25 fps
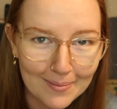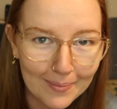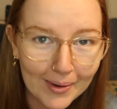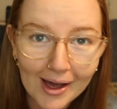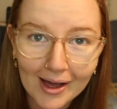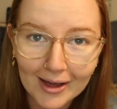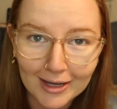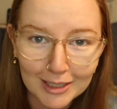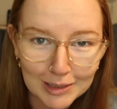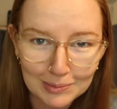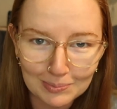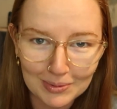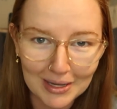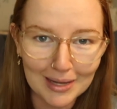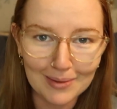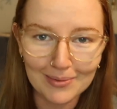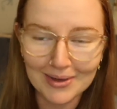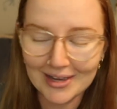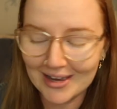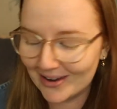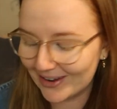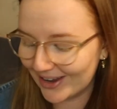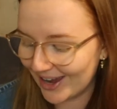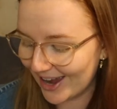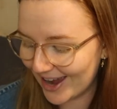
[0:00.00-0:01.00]
in a box,
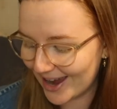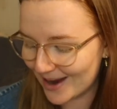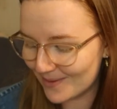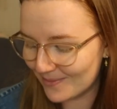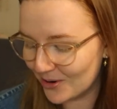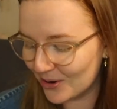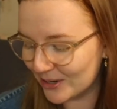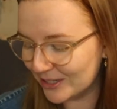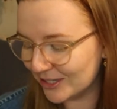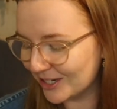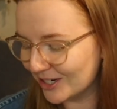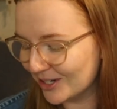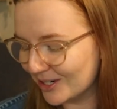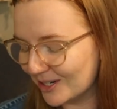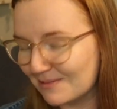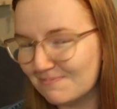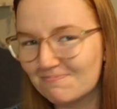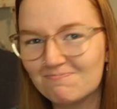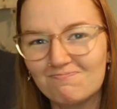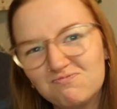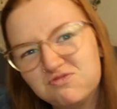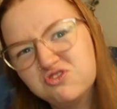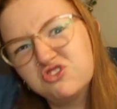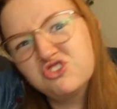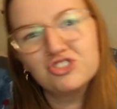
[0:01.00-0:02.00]
baby, okay? I'm always gonna
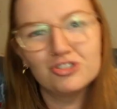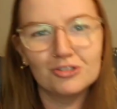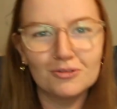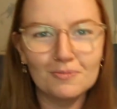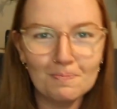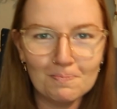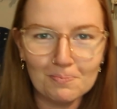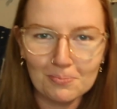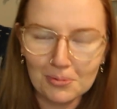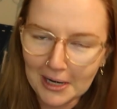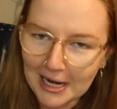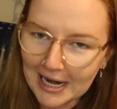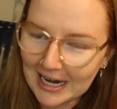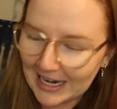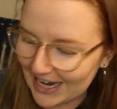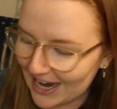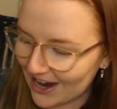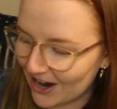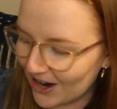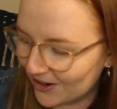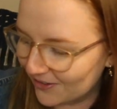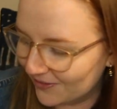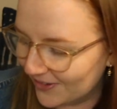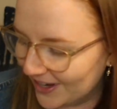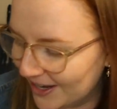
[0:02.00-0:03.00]
break
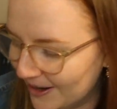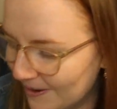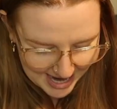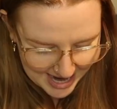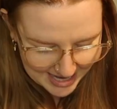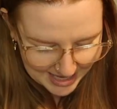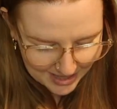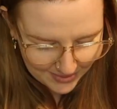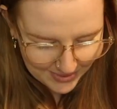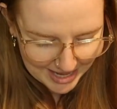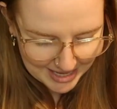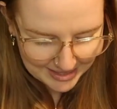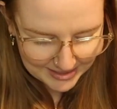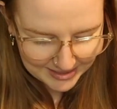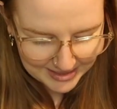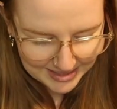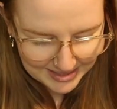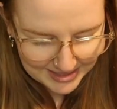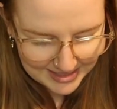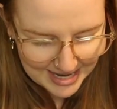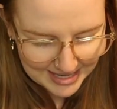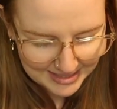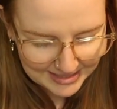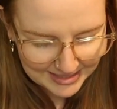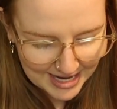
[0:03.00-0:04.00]
out of it. Anyways,
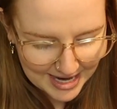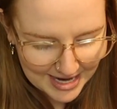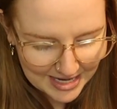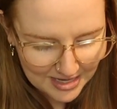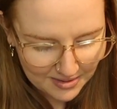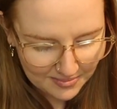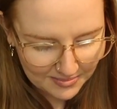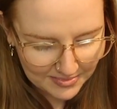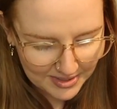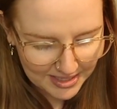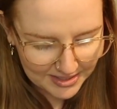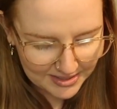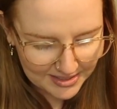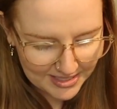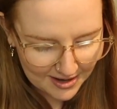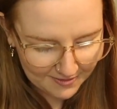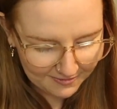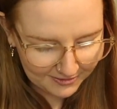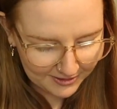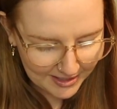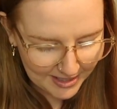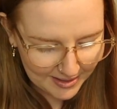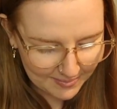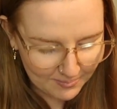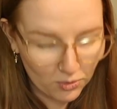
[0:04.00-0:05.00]
this next item is
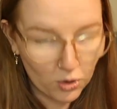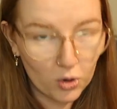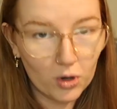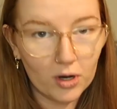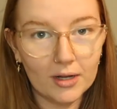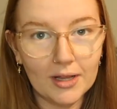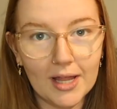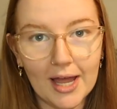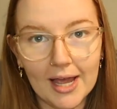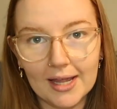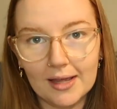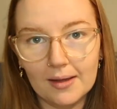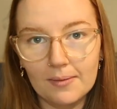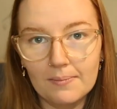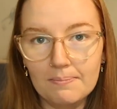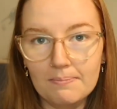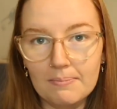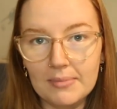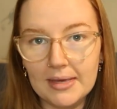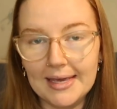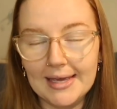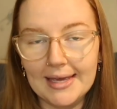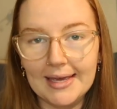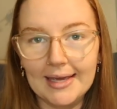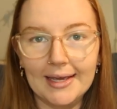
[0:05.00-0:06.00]
definitely more like
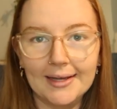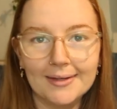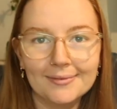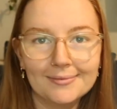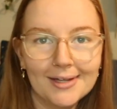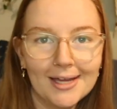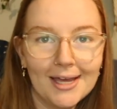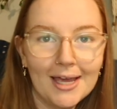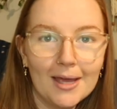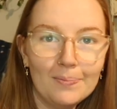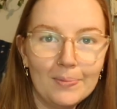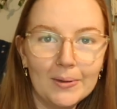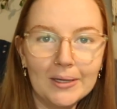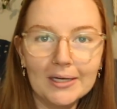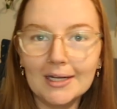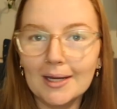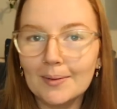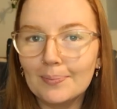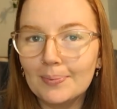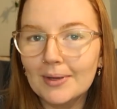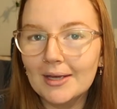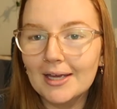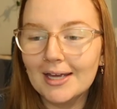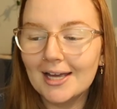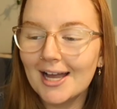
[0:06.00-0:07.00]
me,
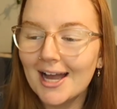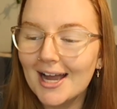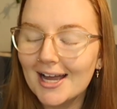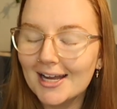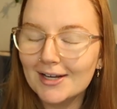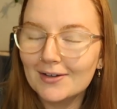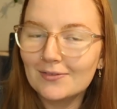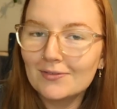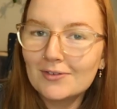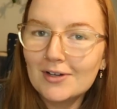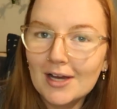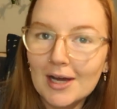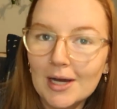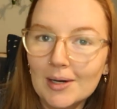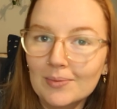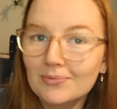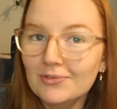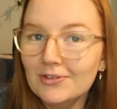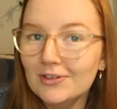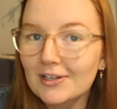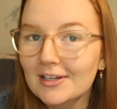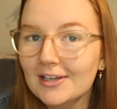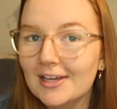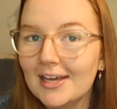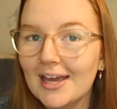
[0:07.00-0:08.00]
hippy-dippy, kind of
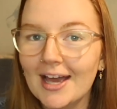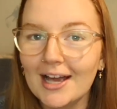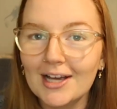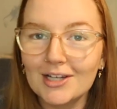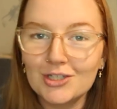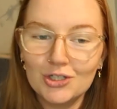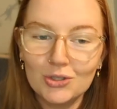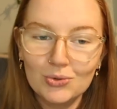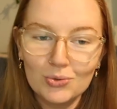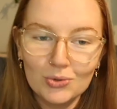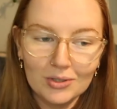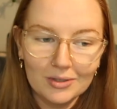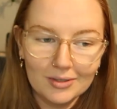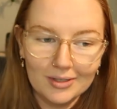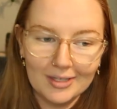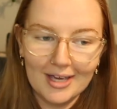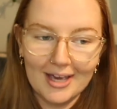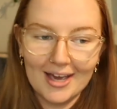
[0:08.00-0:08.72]
comfy, casual